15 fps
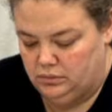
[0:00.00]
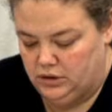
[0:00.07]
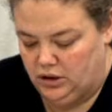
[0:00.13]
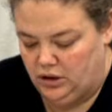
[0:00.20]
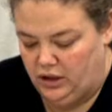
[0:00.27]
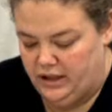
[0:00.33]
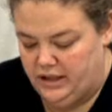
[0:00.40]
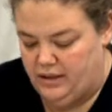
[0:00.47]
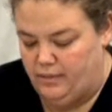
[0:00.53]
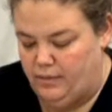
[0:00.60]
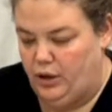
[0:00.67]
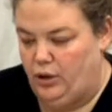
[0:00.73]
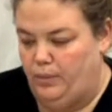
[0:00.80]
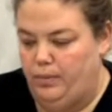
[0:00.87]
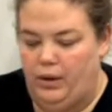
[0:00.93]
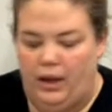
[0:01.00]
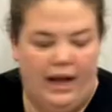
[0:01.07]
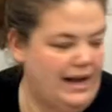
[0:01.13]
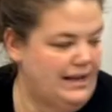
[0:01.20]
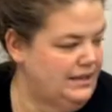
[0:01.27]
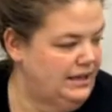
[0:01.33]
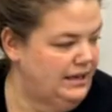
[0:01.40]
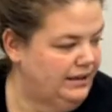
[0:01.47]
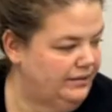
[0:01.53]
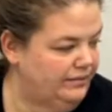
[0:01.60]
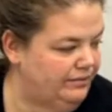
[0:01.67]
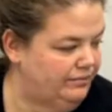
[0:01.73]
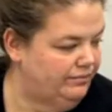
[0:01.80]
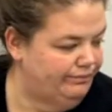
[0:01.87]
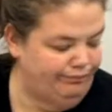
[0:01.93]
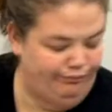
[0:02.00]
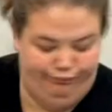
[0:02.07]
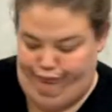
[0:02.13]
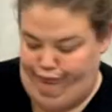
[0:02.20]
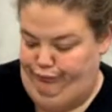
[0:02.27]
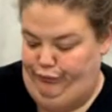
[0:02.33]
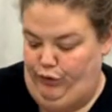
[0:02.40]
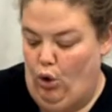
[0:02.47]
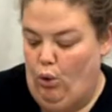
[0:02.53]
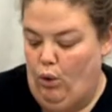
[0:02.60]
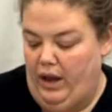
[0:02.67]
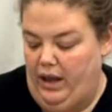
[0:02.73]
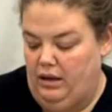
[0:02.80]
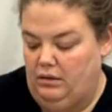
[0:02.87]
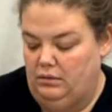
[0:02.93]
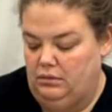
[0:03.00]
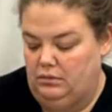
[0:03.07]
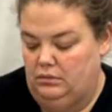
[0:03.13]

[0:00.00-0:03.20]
So I'll get some little plastic toy.